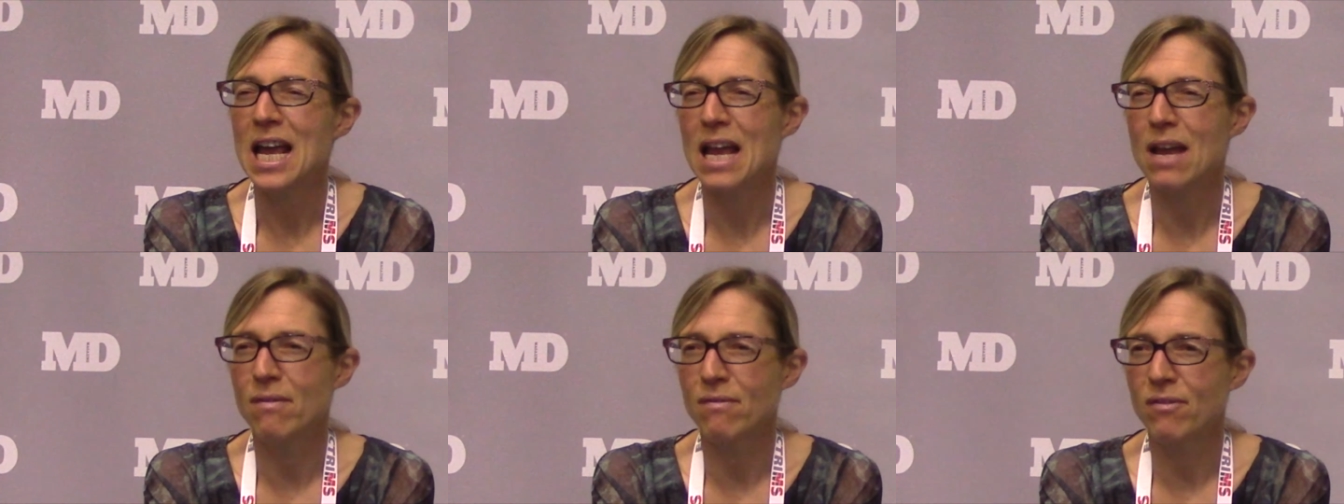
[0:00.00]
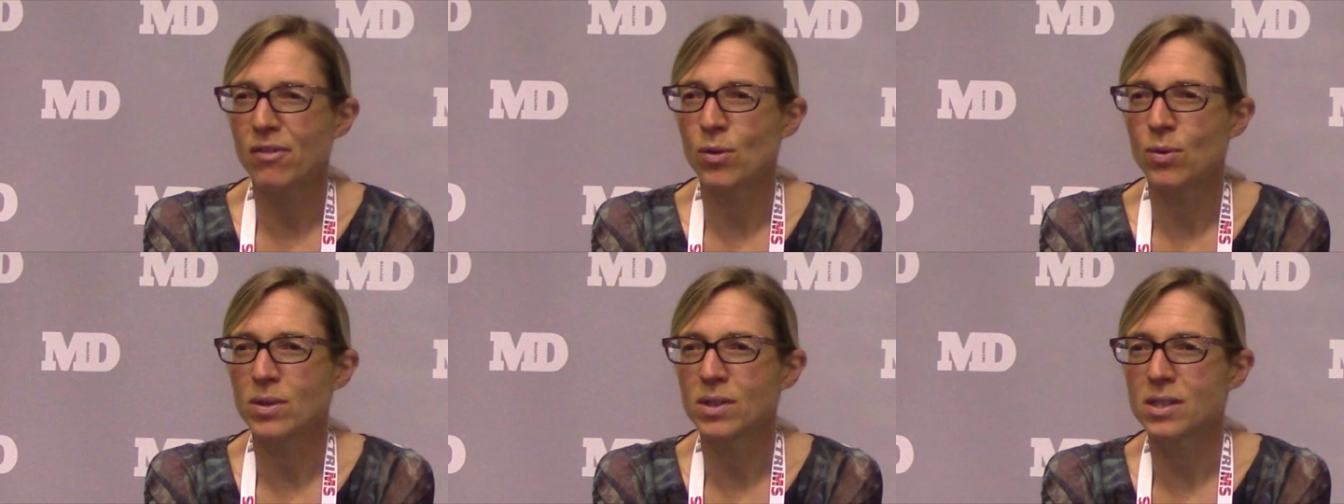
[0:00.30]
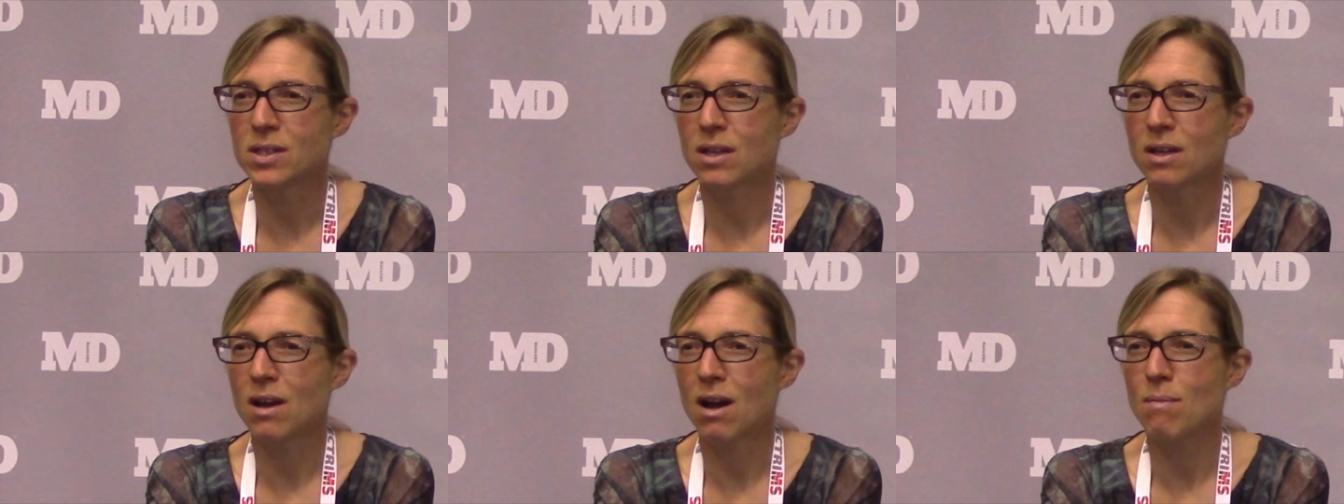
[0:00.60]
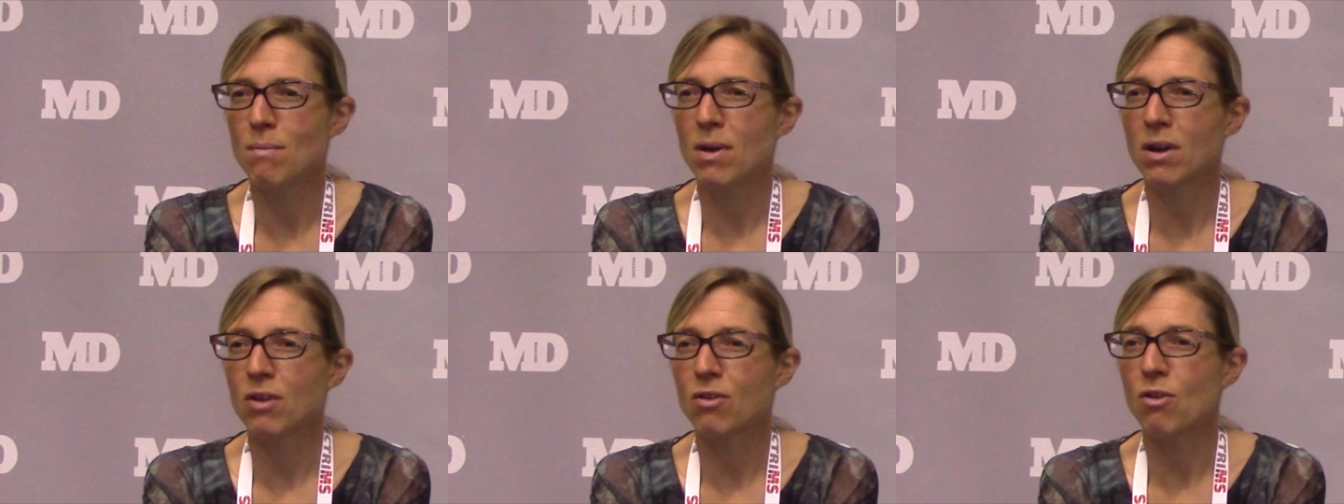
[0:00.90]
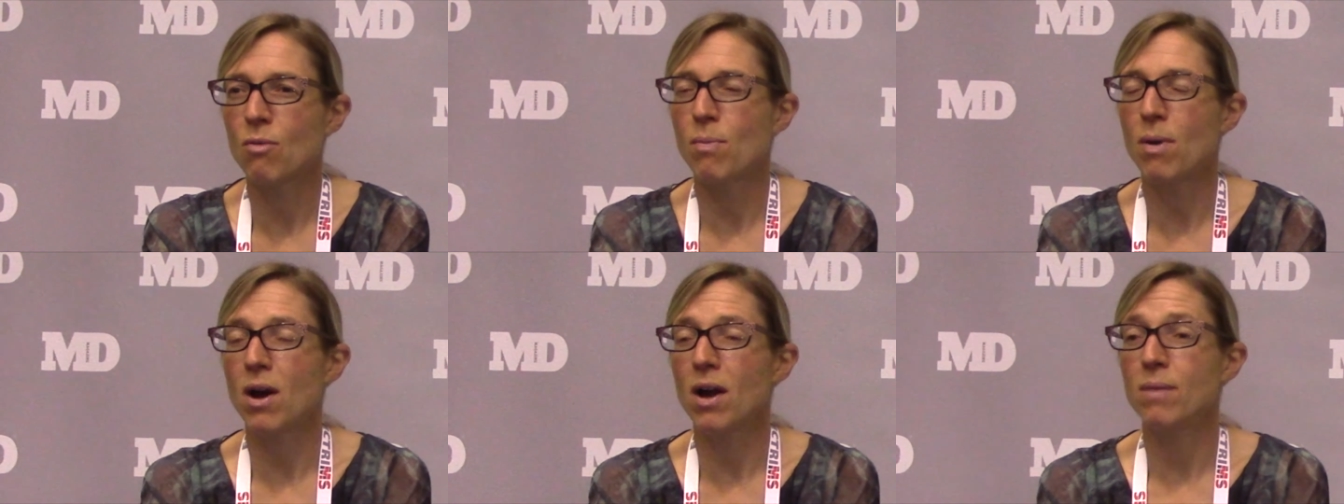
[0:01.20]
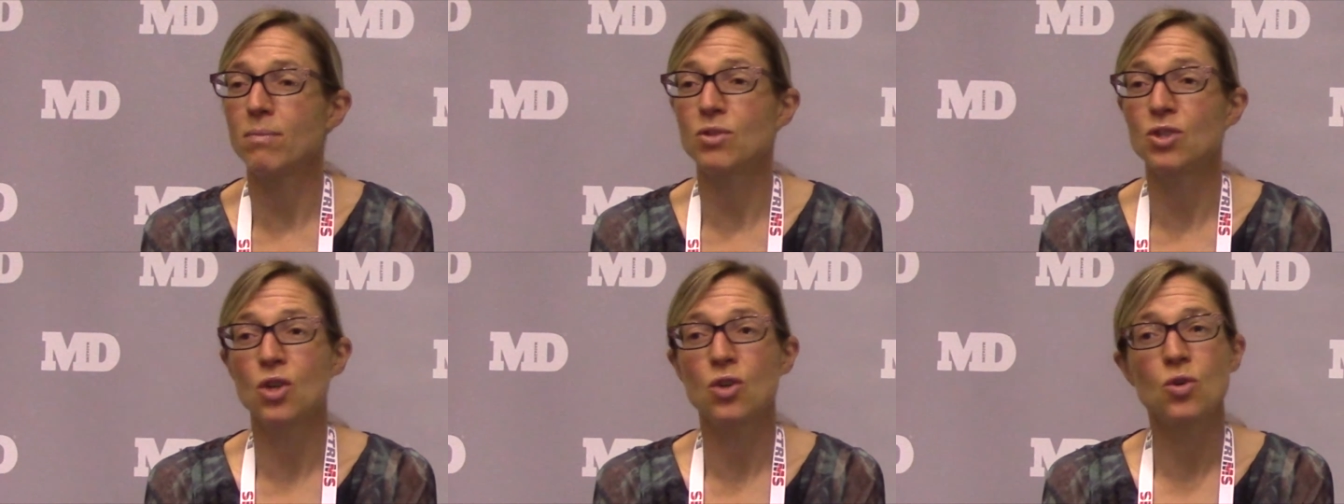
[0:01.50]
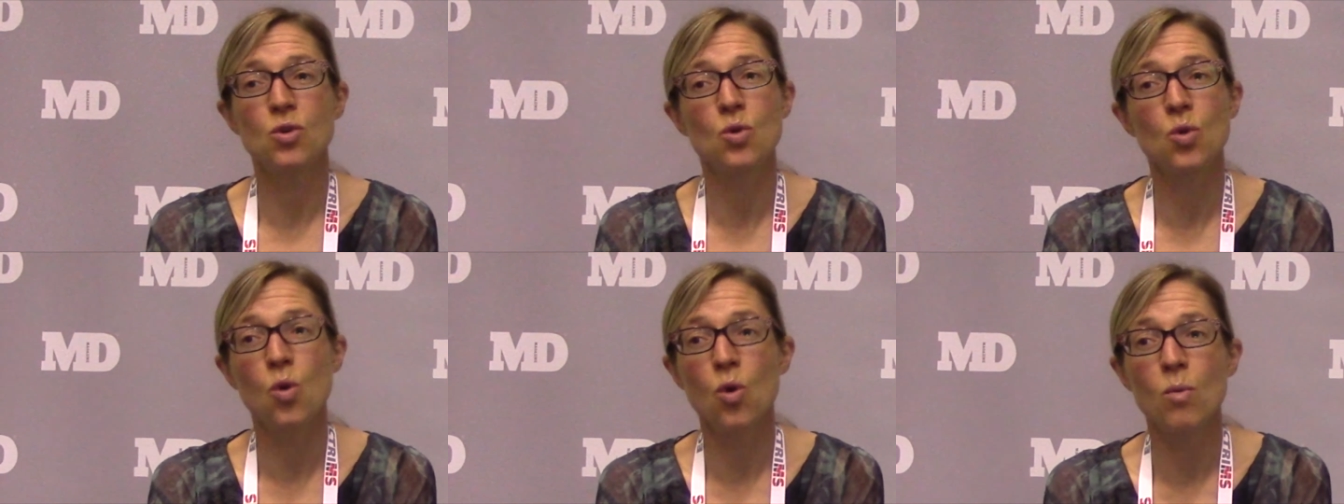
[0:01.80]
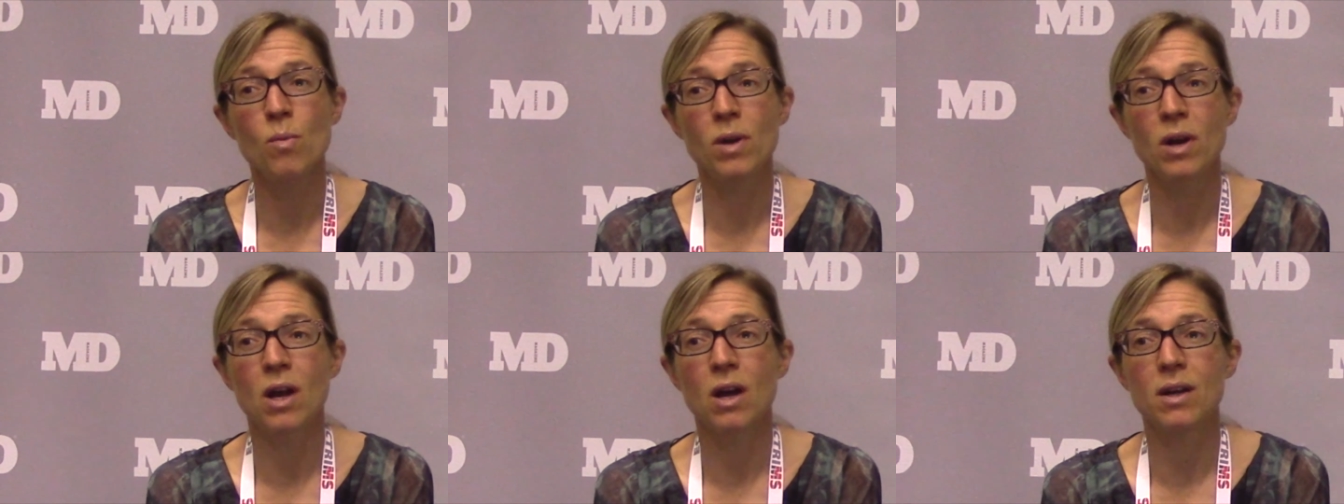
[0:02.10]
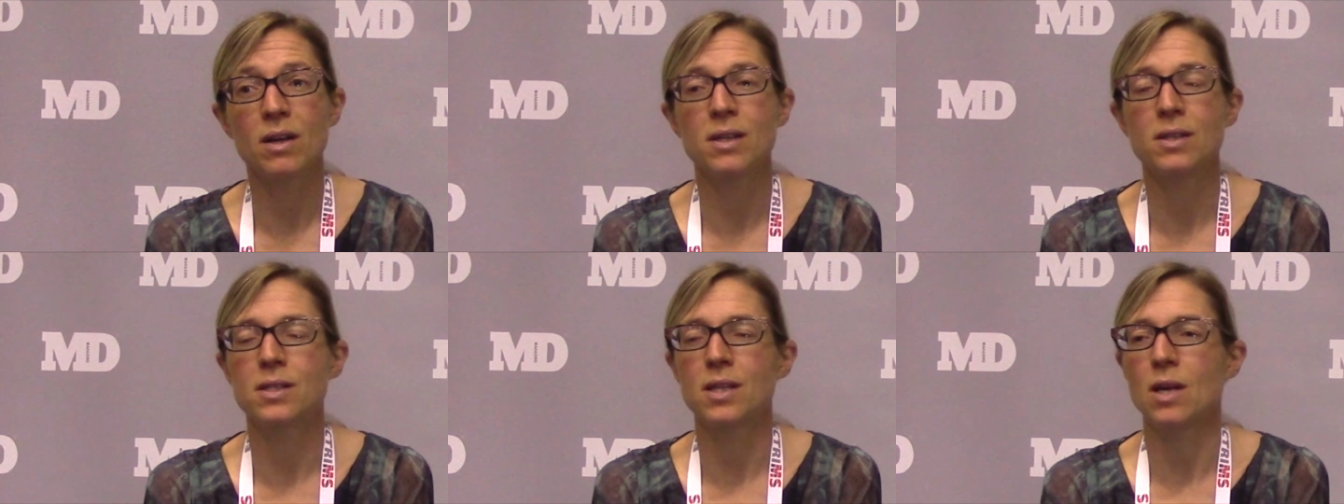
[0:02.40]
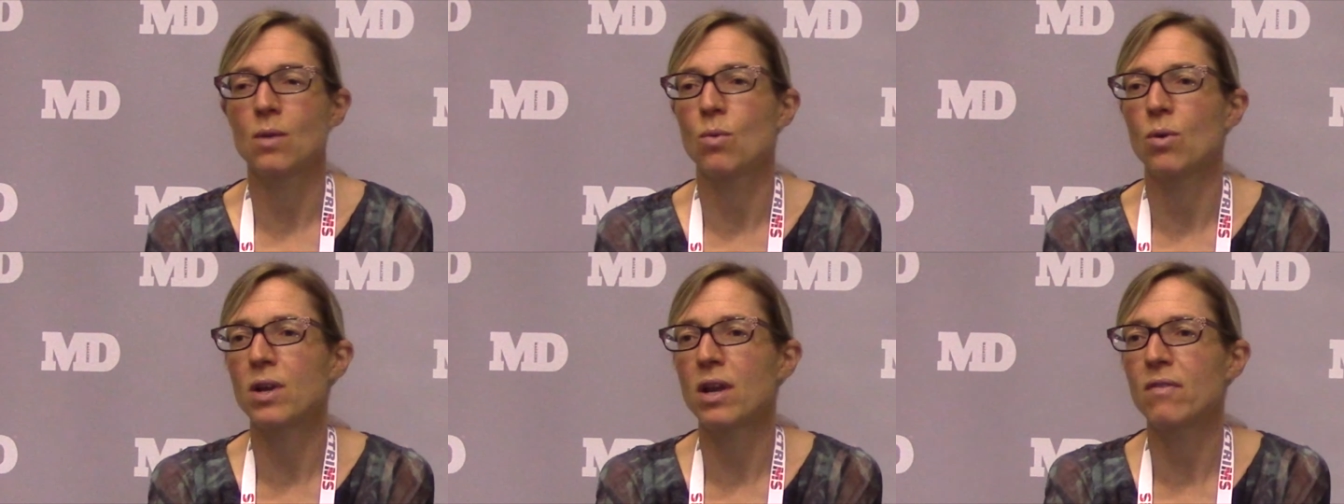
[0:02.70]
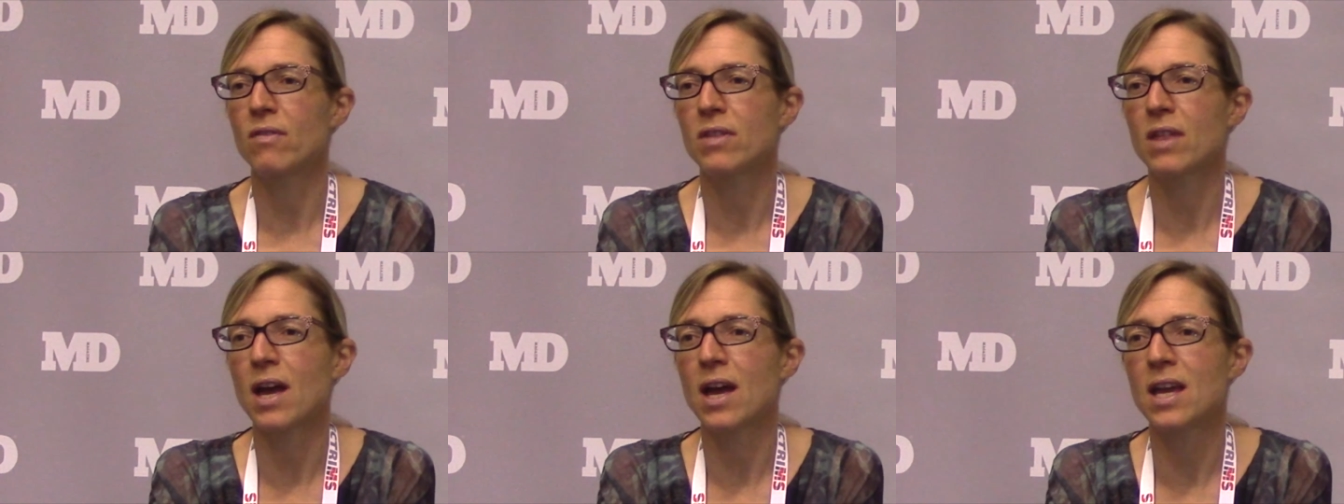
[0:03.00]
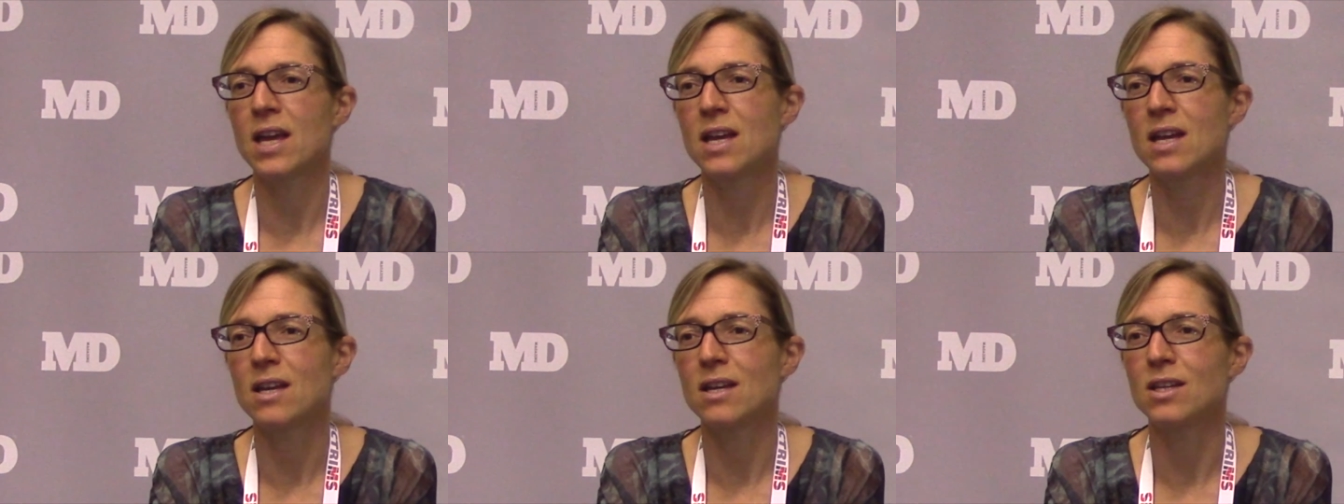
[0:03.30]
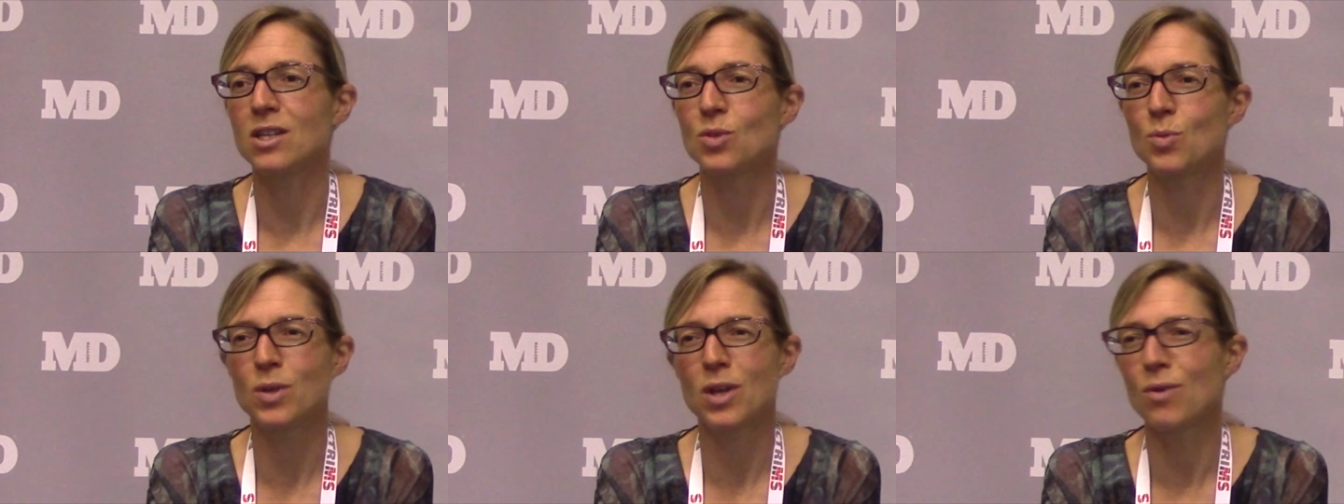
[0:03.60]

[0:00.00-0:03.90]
influence the gut microbiome to normalize it, whatever that is?